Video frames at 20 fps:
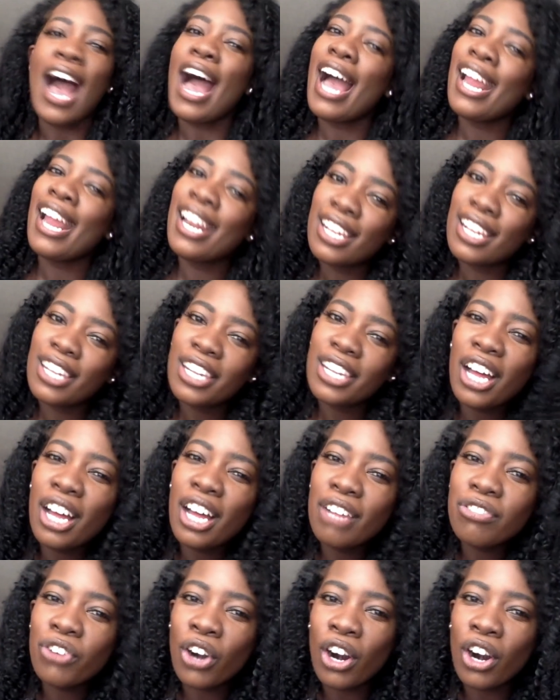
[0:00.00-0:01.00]
I didn't
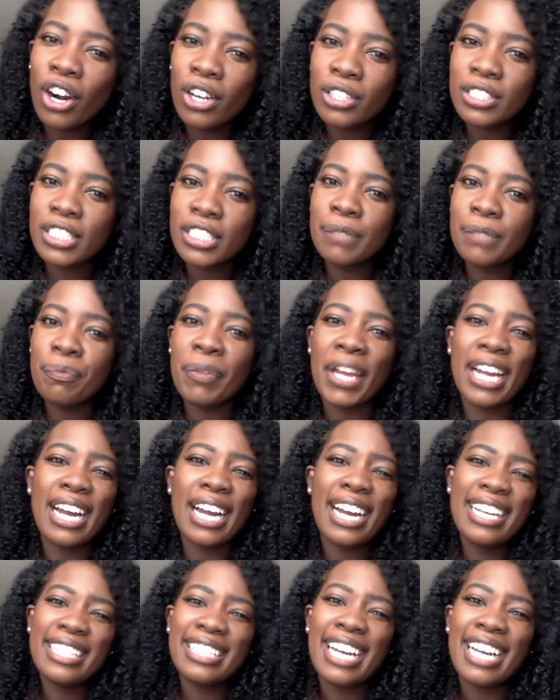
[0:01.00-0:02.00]
love Carlton. Like,
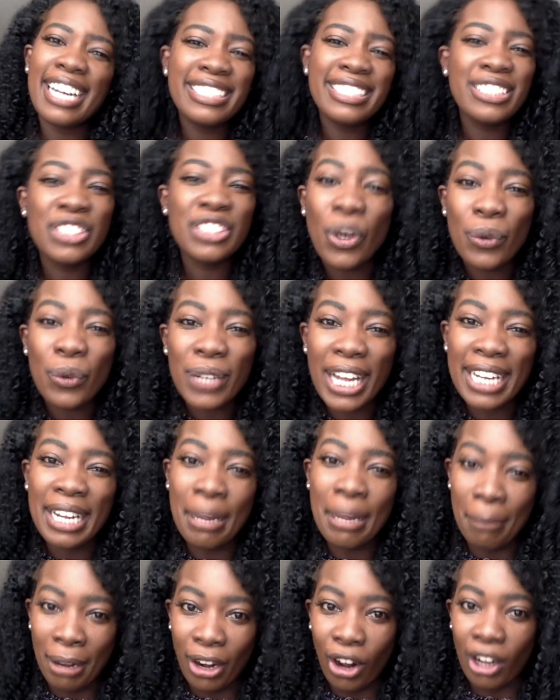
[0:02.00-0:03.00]
I don't like
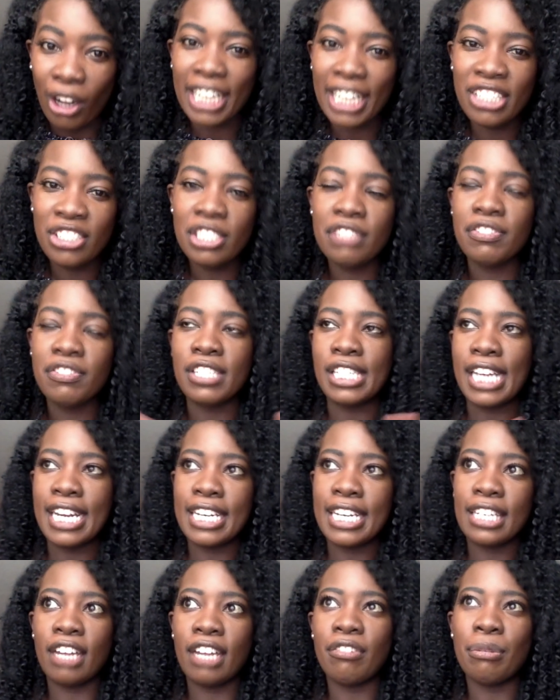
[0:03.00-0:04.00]
him at all. I shouldn't even say I
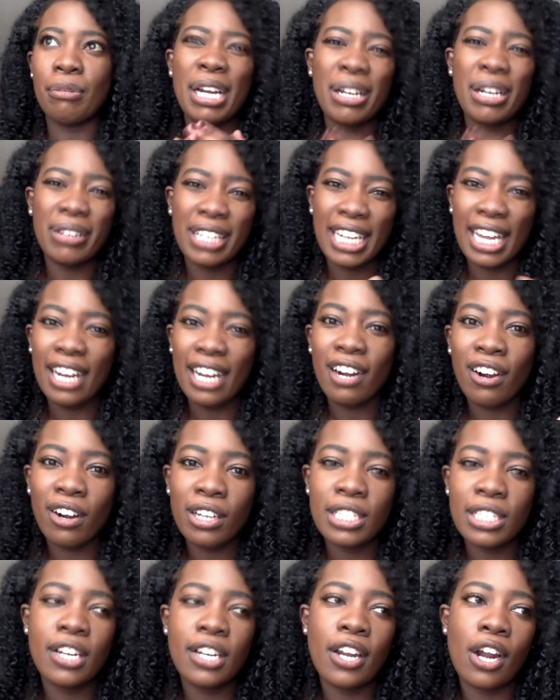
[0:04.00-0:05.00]
didn't love him. I don't like
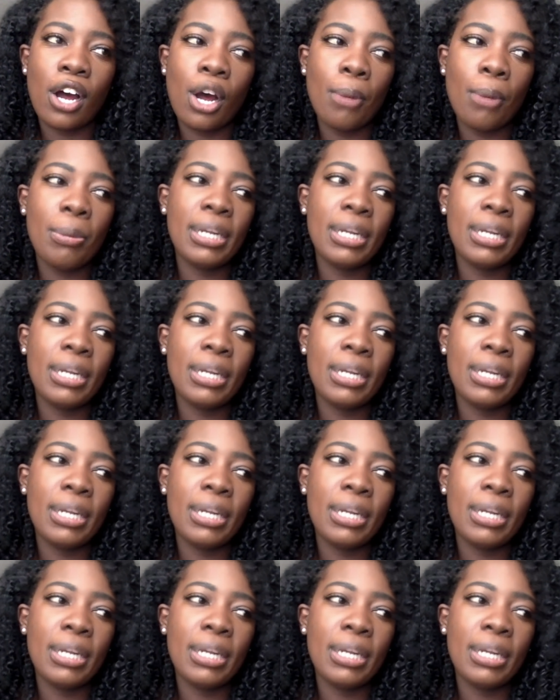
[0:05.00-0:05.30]
Carlton at all.